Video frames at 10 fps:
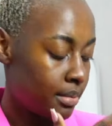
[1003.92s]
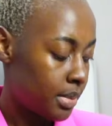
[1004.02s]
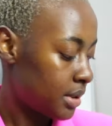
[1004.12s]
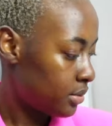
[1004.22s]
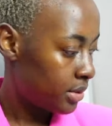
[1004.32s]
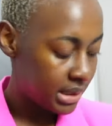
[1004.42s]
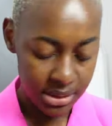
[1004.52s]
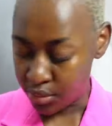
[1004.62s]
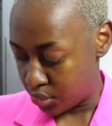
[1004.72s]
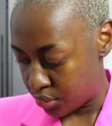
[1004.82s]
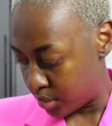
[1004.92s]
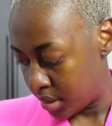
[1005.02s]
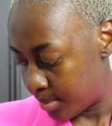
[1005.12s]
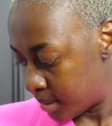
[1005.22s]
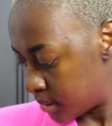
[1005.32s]
But who is the real with
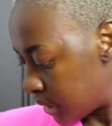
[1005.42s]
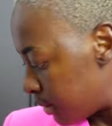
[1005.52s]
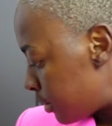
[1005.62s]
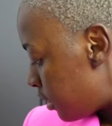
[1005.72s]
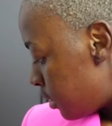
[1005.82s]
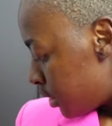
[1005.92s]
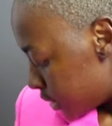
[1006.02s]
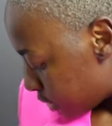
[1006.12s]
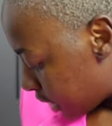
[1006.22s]
keeping time? So